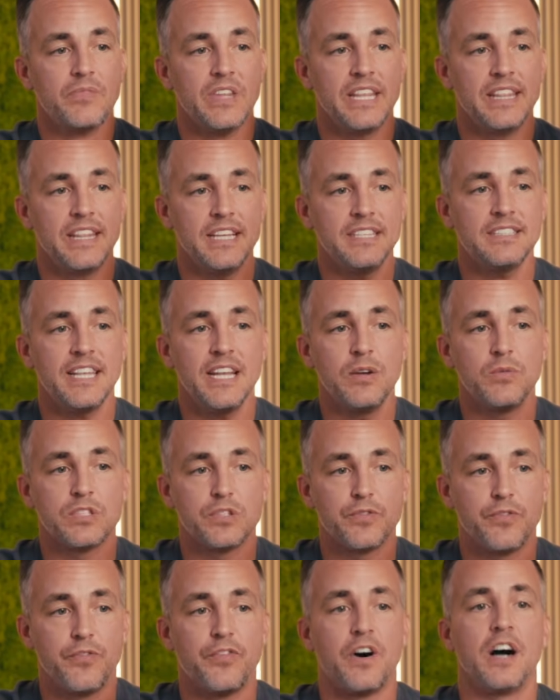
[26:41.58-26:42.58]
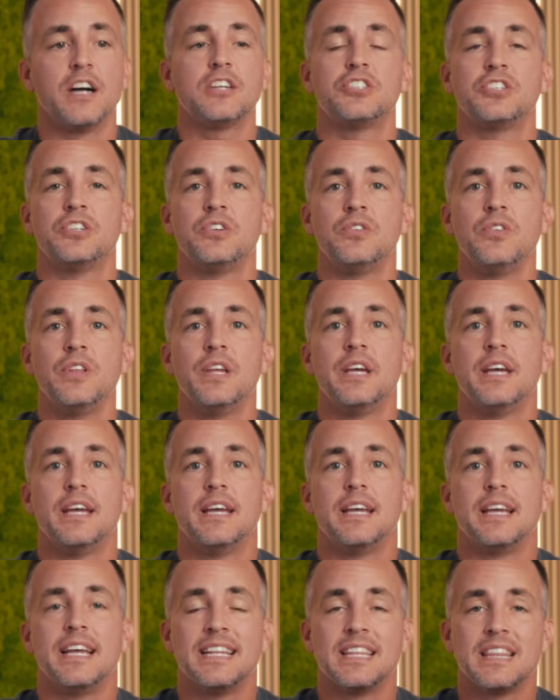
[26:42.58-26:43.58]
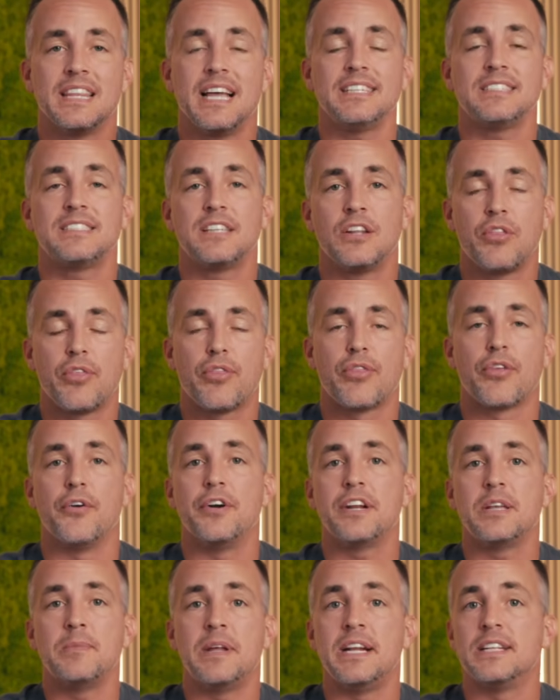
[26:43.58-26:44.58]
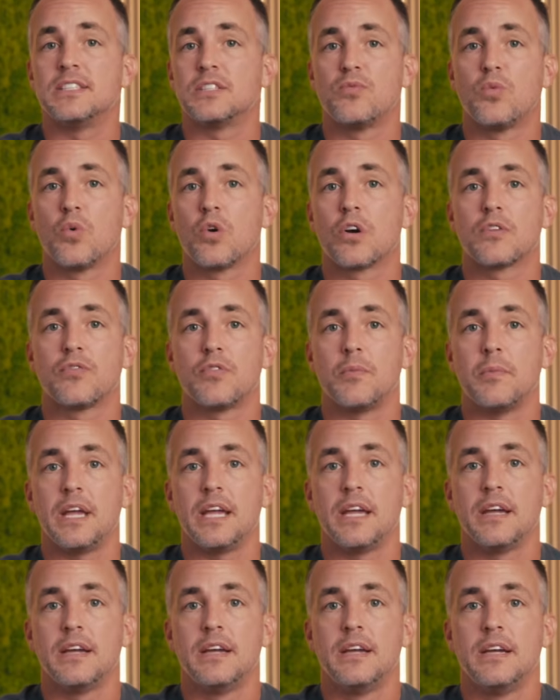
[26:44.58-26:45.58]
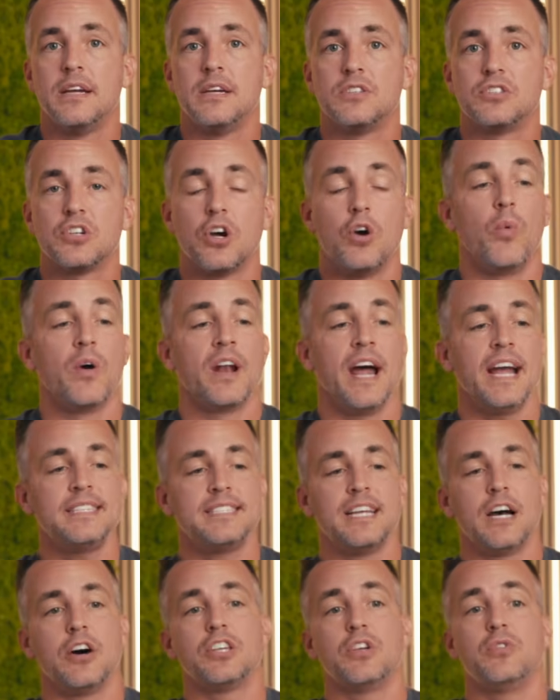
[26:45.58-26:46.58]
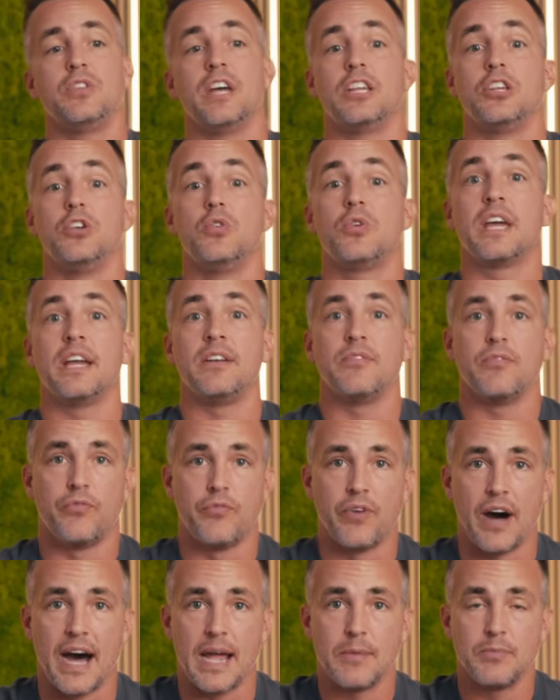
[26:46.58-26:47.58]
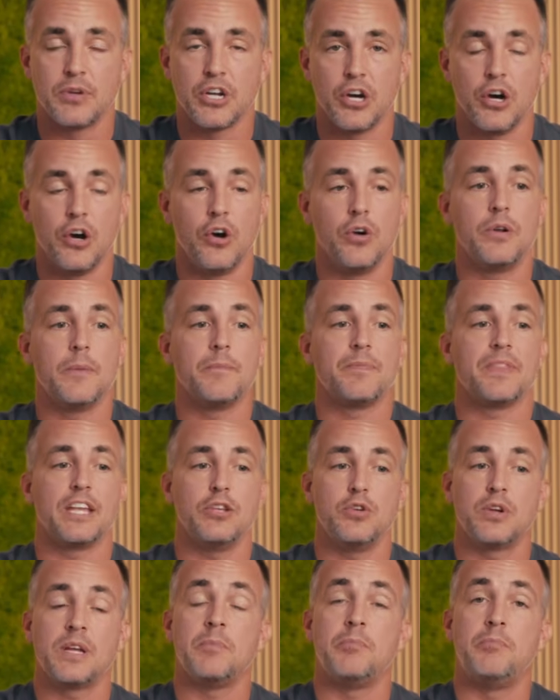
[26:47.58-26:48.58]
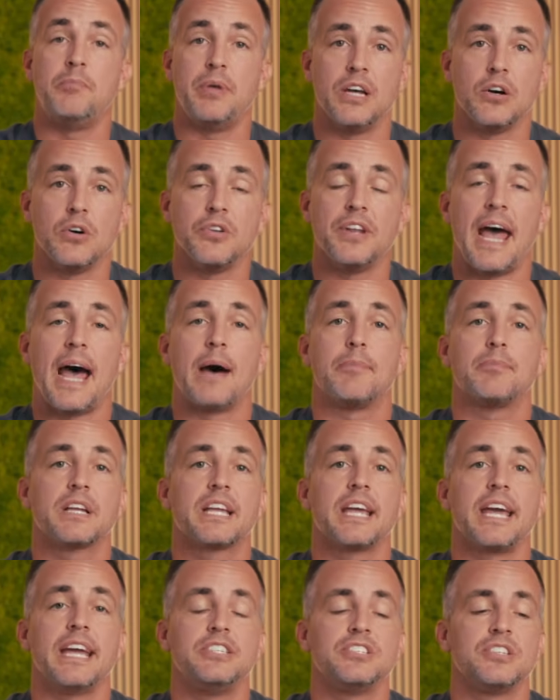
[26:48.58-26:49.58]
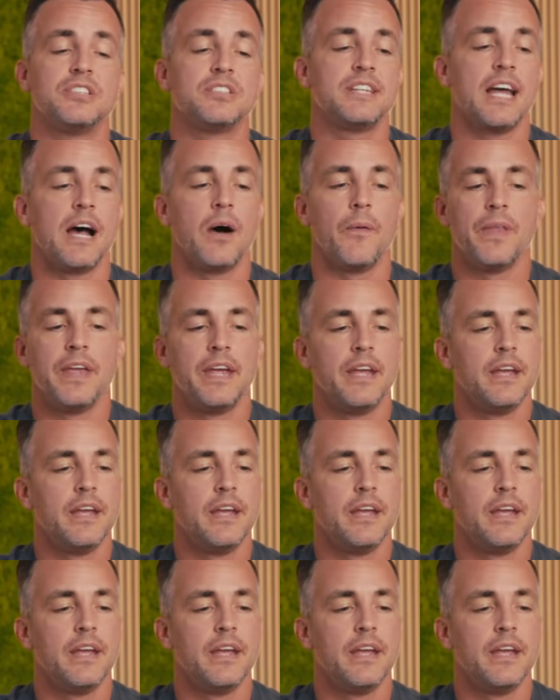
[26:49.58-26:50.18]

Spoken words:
this thing was functional in less than 30 minutes of work for me. So when I tell you that you can vibe code, that you can build applications, now,